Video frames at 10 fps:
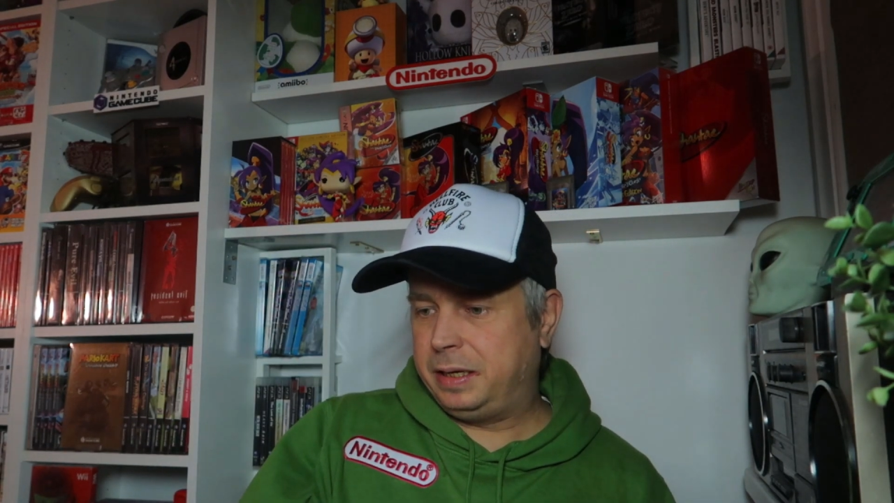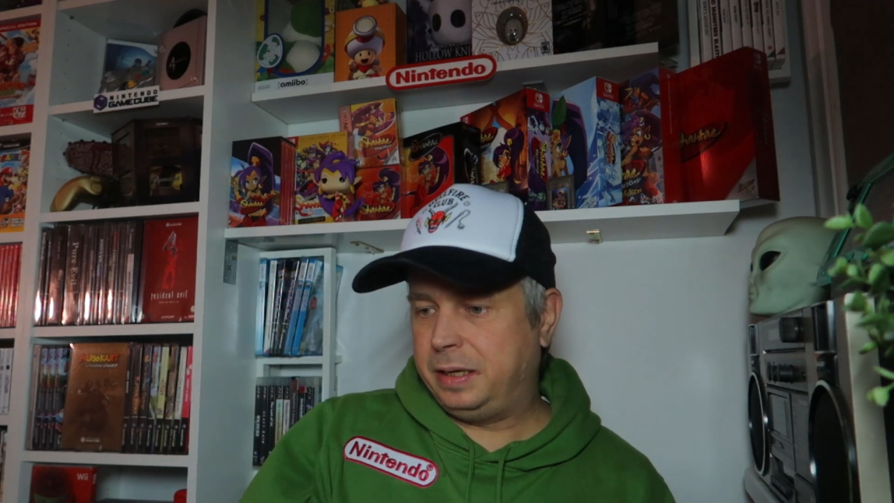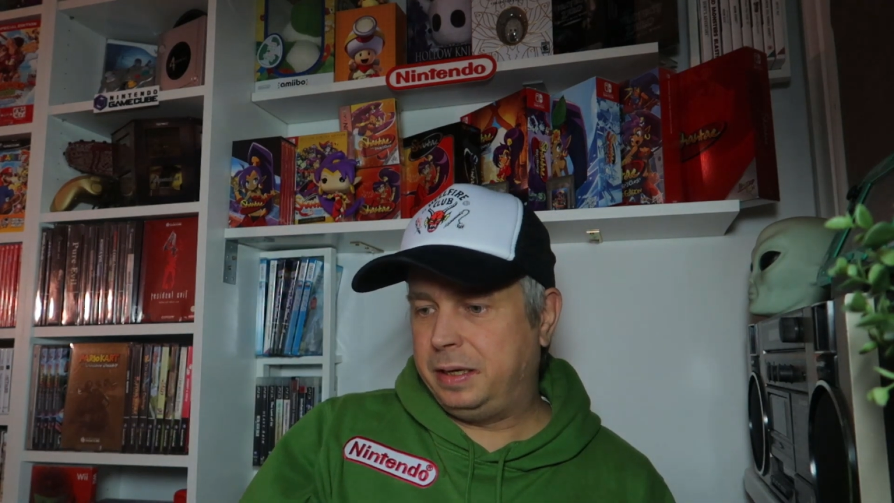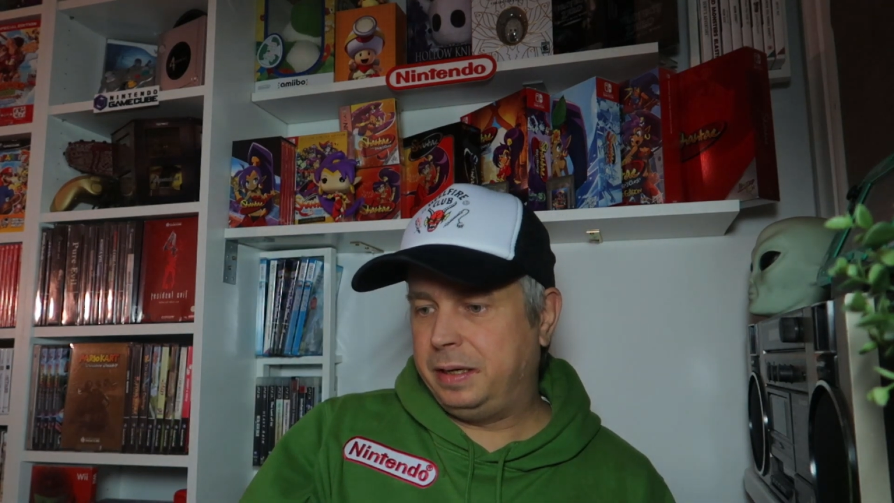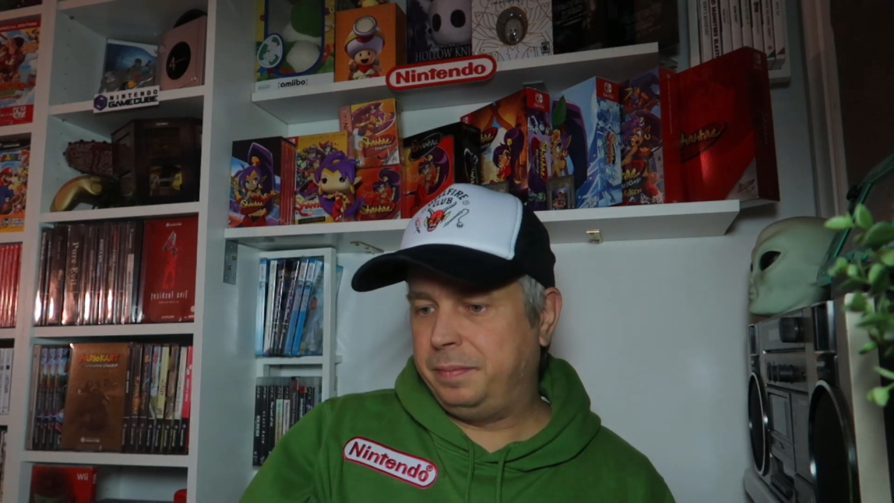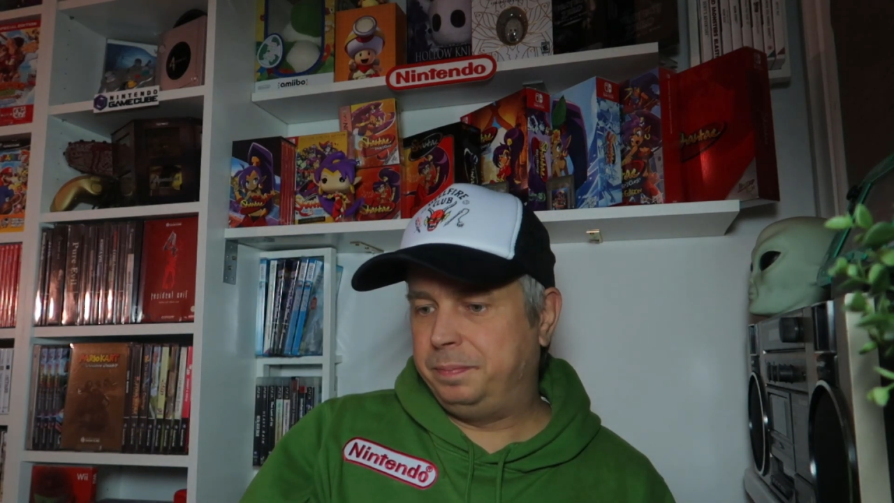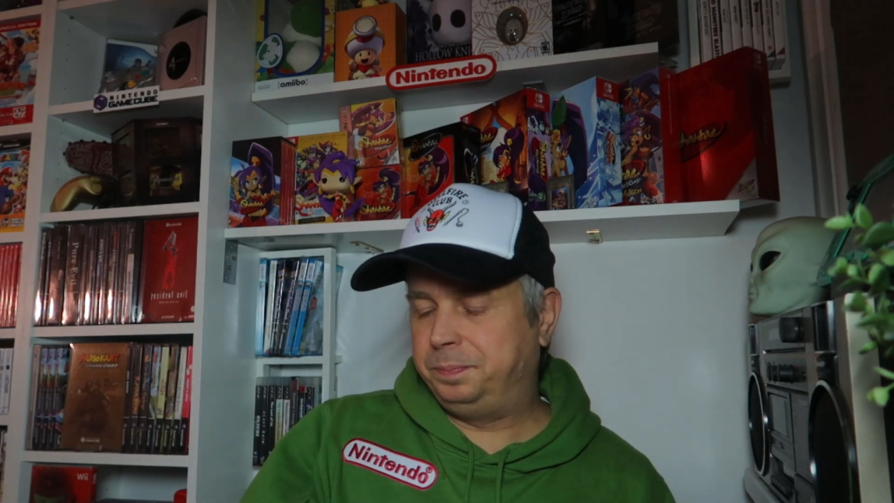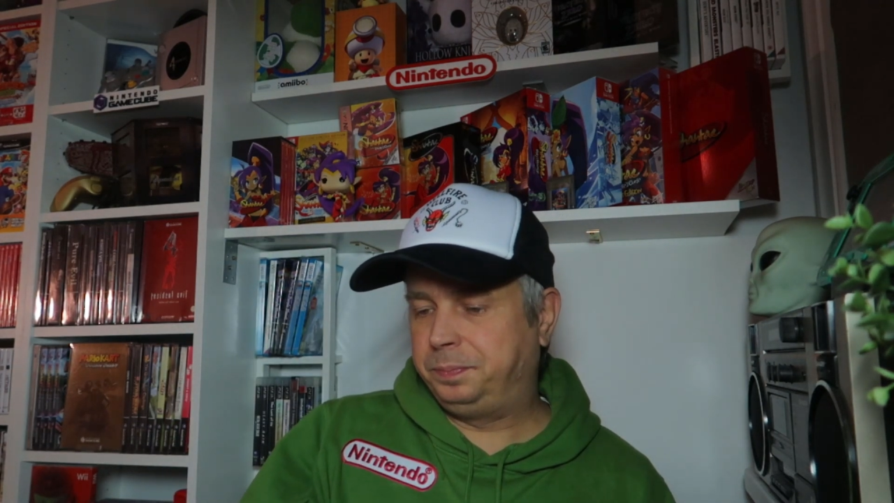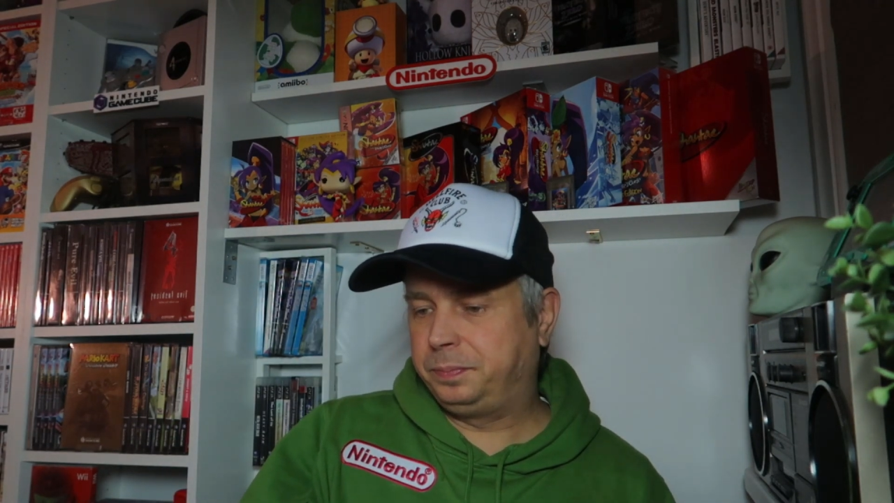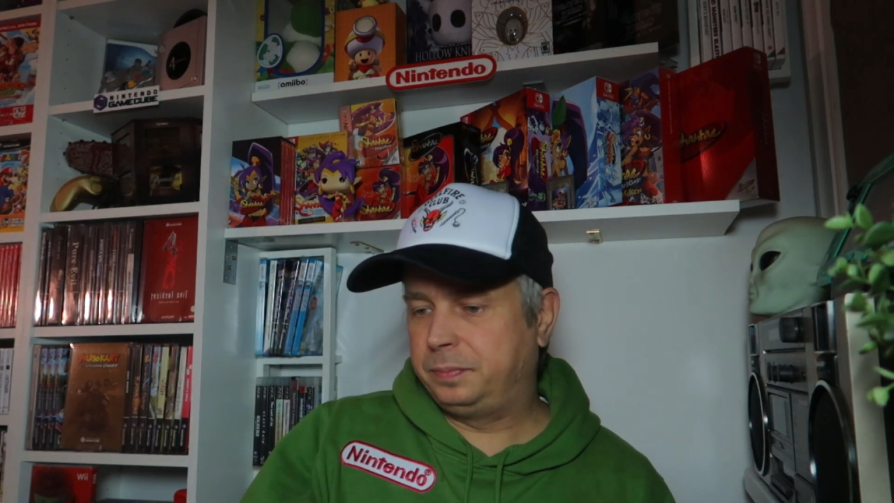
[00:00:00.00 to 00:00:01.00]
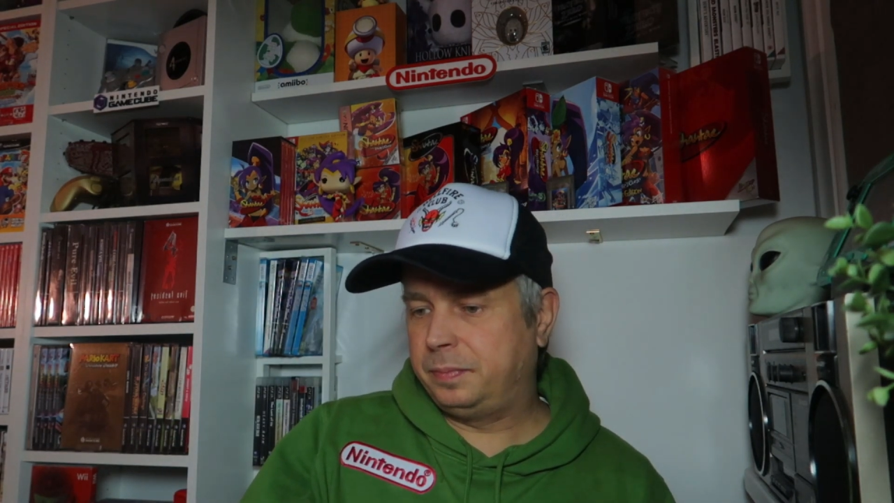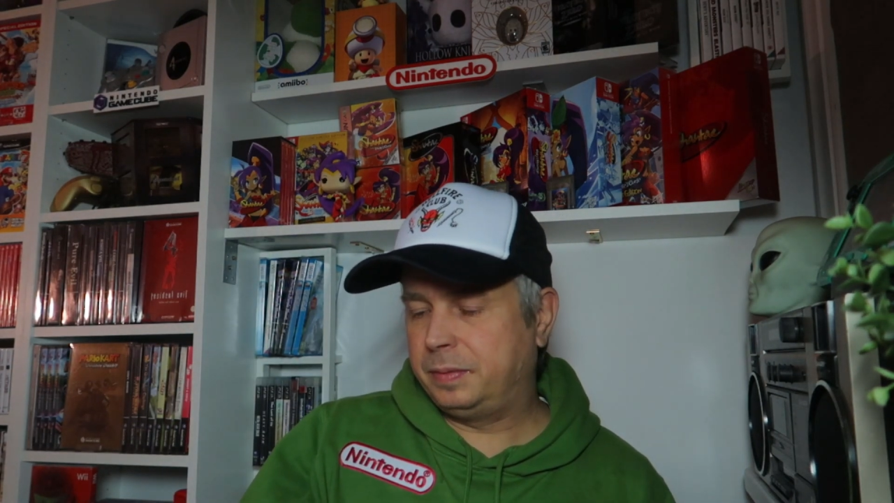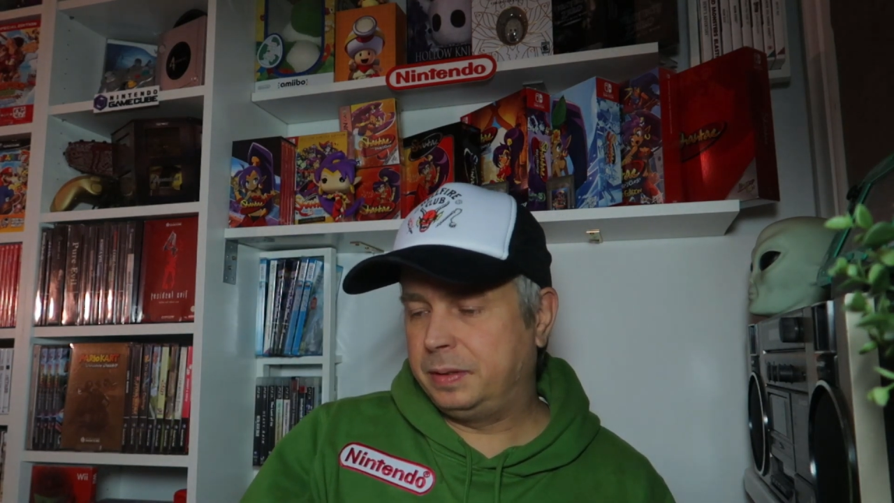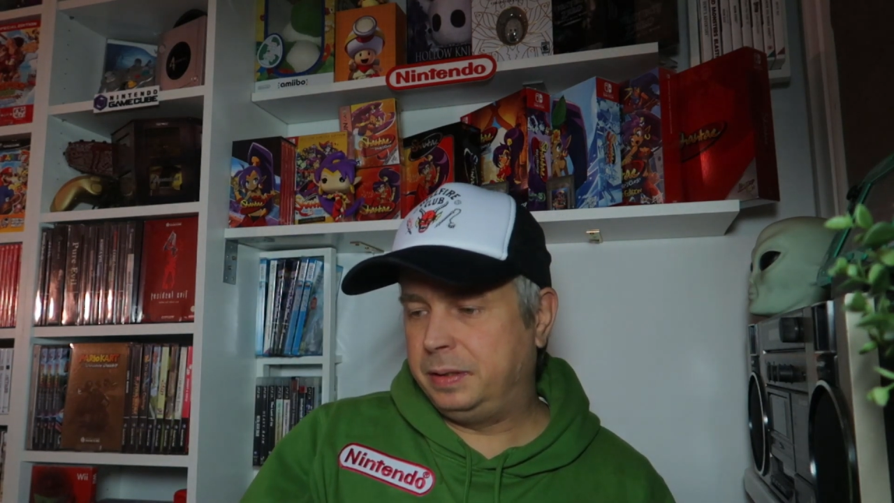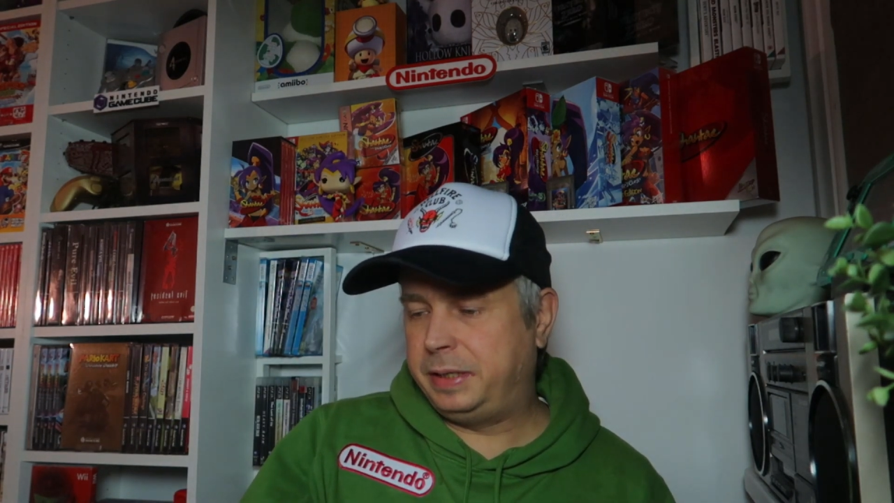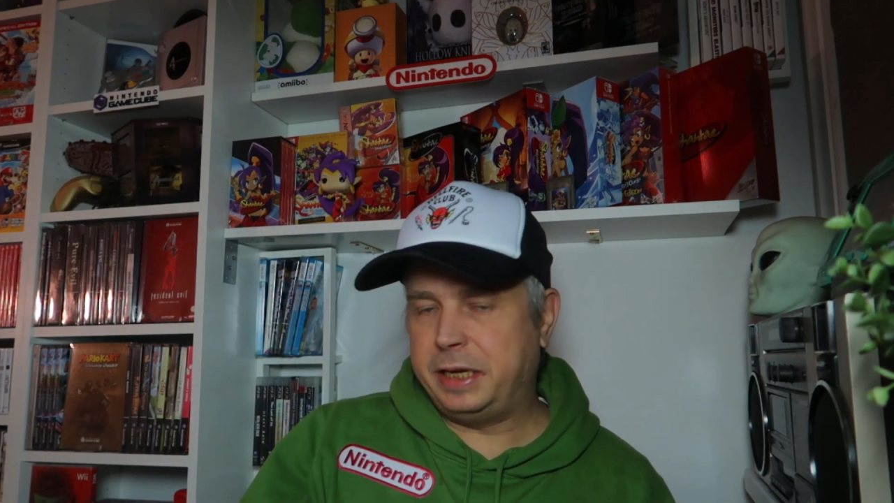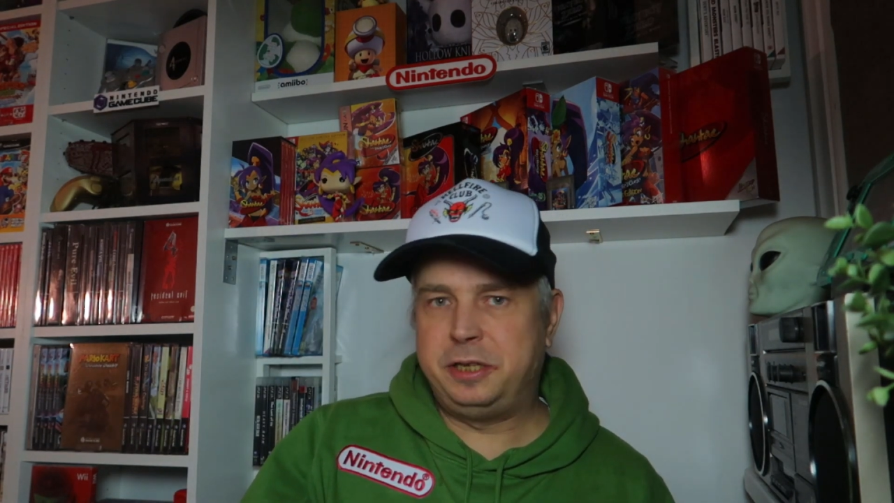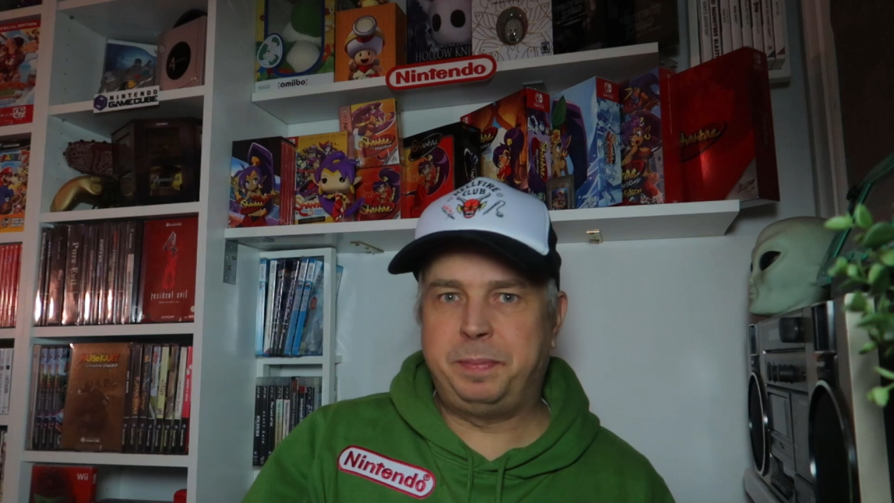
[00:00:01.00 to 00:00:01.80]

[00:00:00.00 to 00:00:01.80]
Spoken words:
Dead